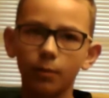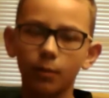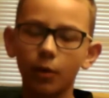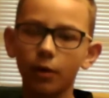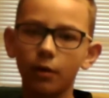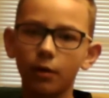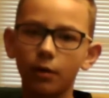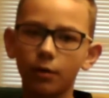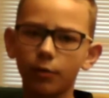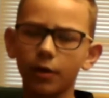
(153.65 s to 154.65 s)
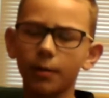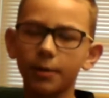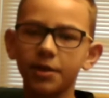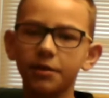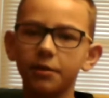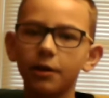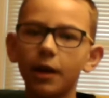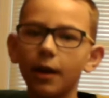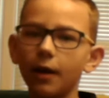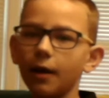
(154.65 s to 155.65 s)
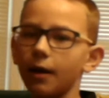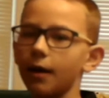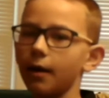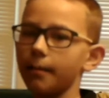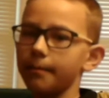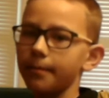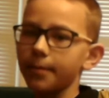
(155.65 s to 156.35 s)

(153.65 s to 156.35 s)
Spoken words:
1 or number 2, what